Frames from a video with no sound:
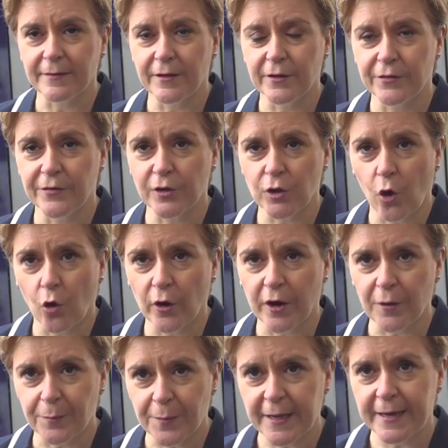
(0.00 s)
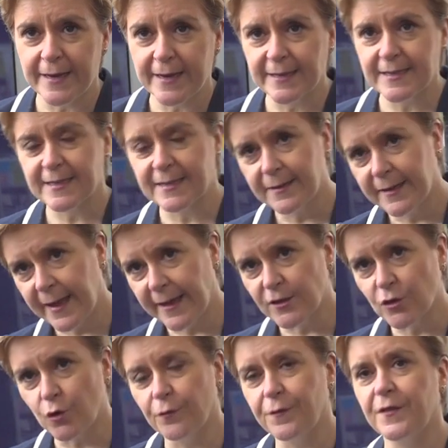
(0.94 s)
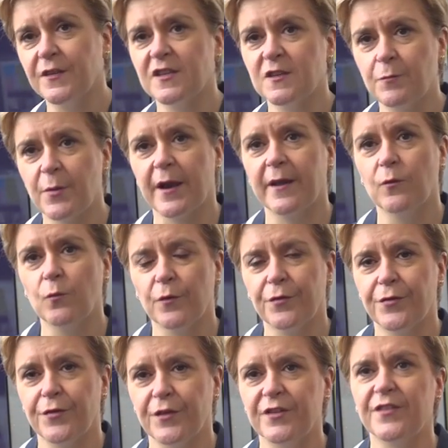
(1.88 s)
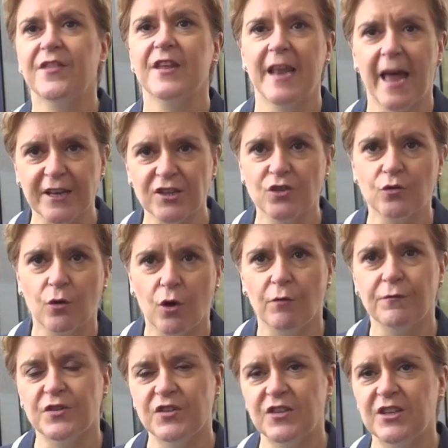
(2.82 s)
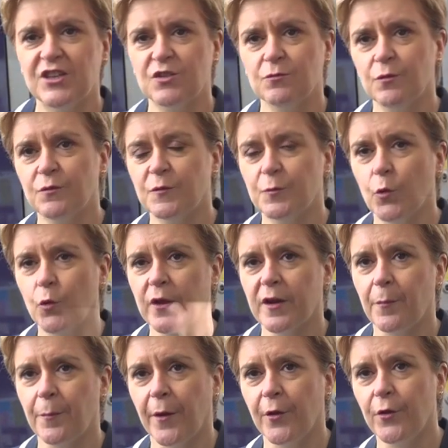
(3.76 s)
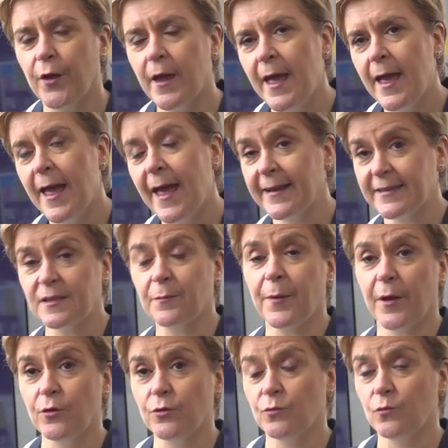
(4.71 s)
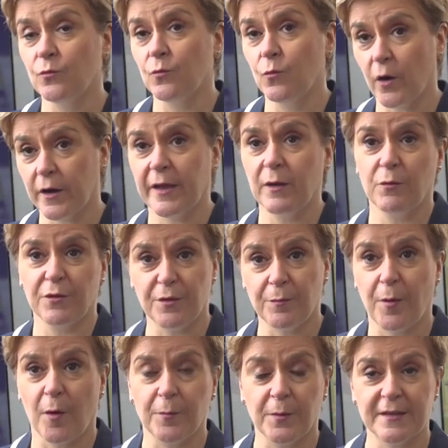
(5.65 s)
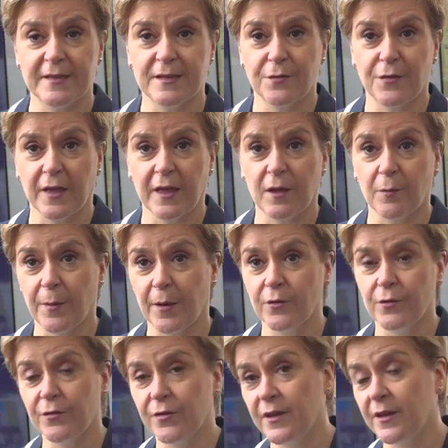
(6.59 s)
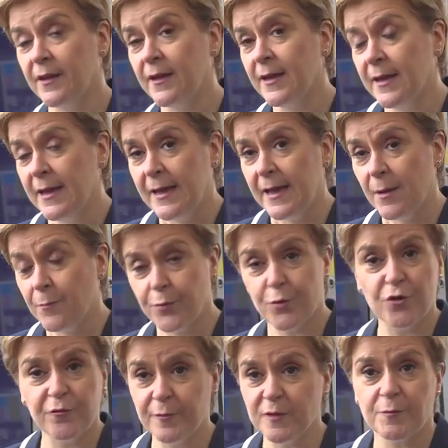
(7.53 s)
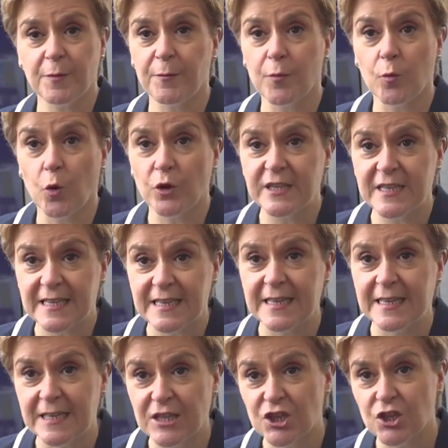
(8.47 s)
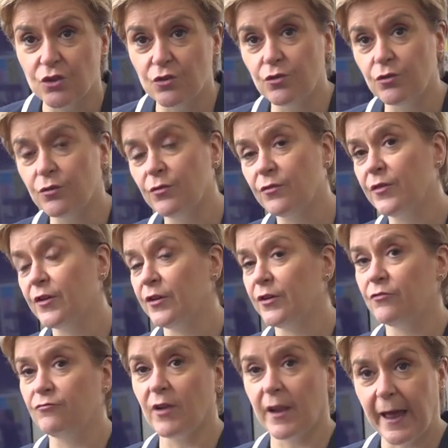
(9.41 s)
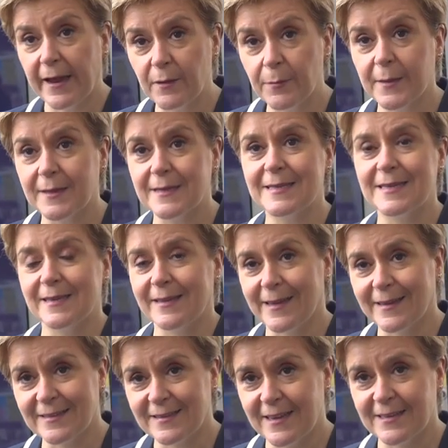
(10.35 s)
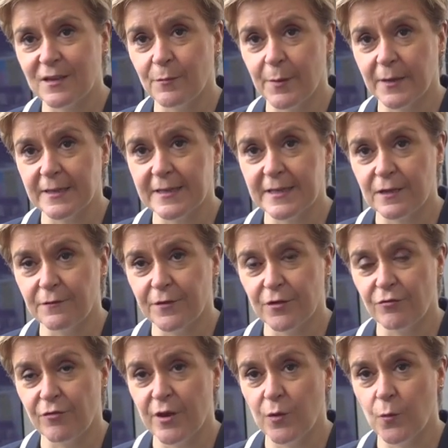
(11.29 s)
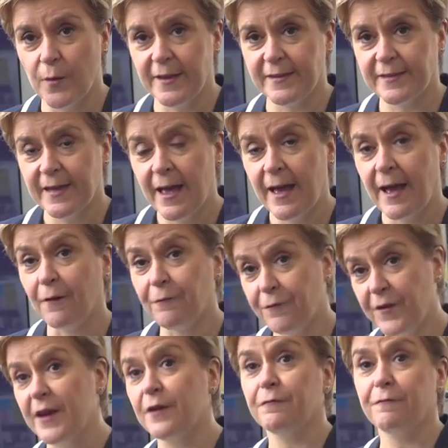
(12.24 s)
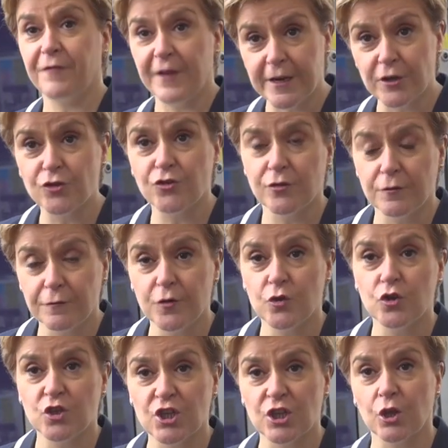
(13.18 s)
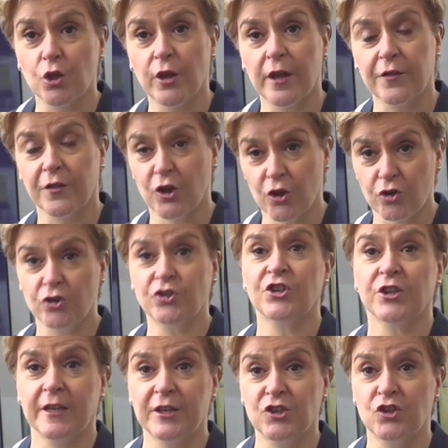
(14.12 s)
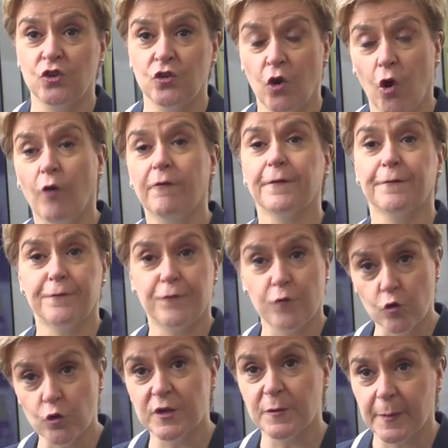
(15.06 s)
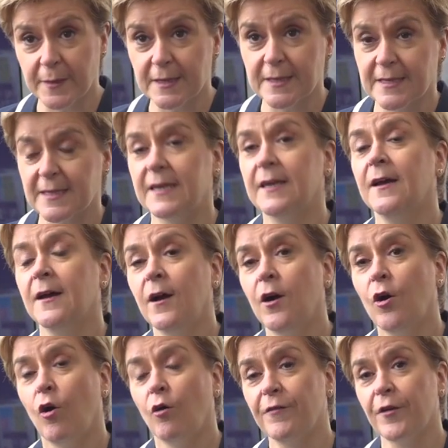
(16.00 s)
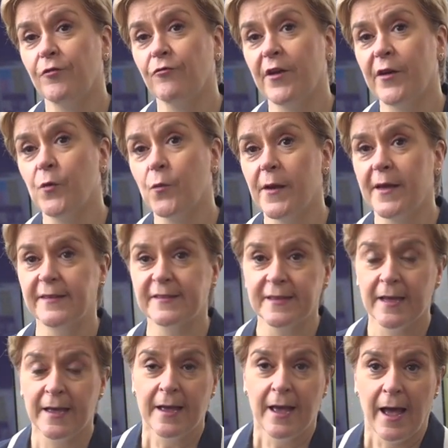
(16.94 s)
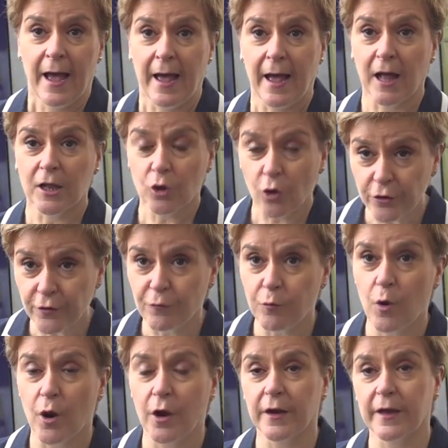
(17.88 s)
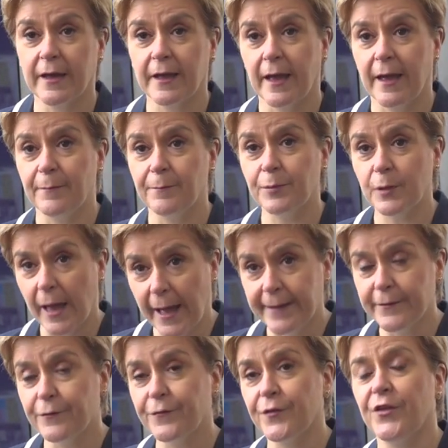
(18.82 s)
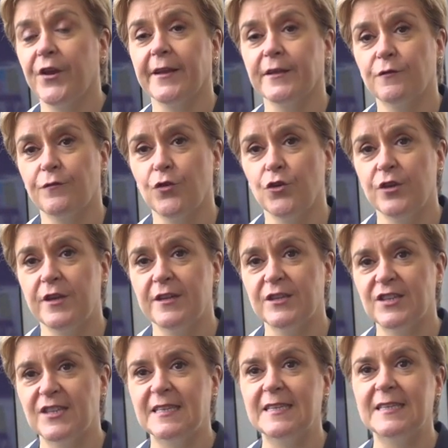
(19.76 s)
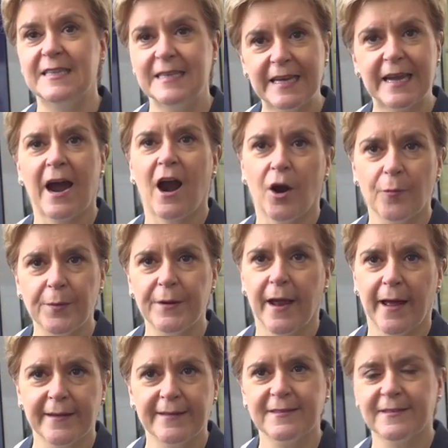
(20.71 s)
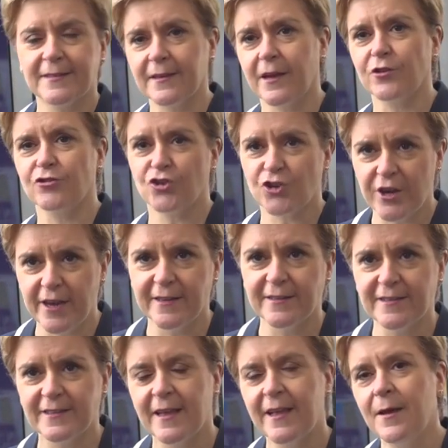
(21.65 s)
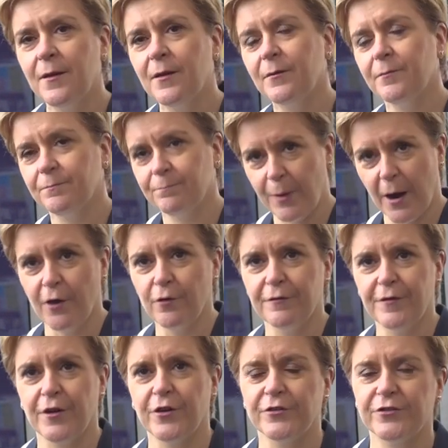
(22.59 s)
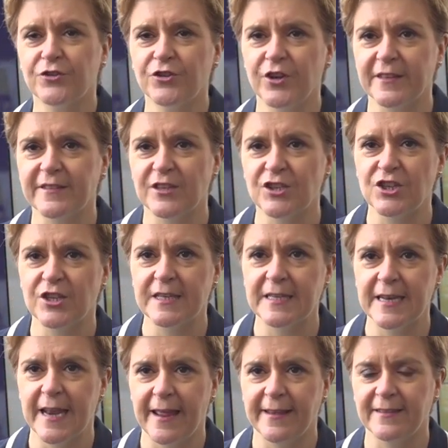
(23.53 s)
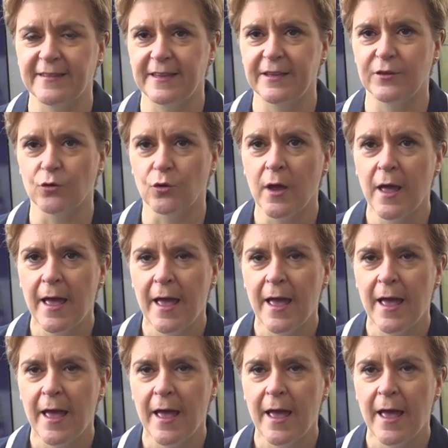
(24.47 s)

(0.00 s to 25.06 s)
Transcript: the longer period, kicked off in the spring with the national conversation we've spoken about, it's about working with the public to think about the improvements people want to see to the reliability, the accessibility of our railways, a fair fares review to look at the crucial issue of affordability of our railways, a lot of work planned for the next few years to decarbonise our trains, part of our transition to net zero.